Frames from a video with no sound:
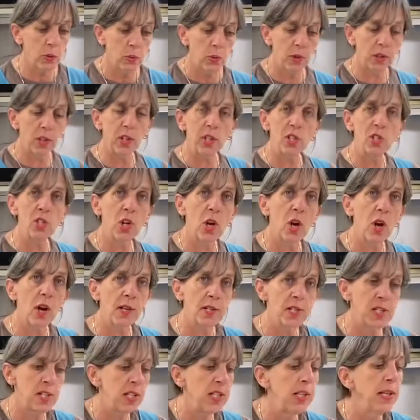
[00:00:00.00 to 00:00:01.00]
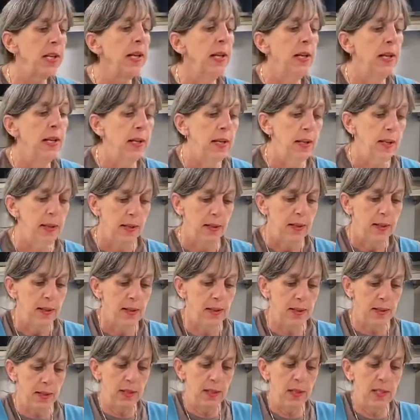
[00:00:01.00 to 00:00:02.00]
we're gonna toss it
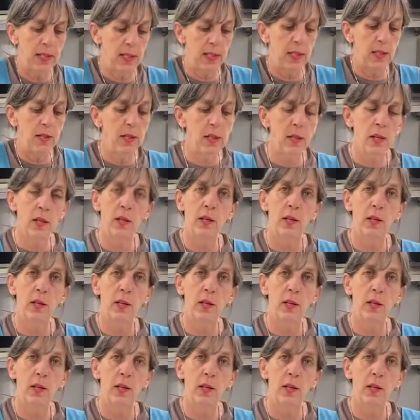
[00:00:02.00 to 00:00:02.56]
in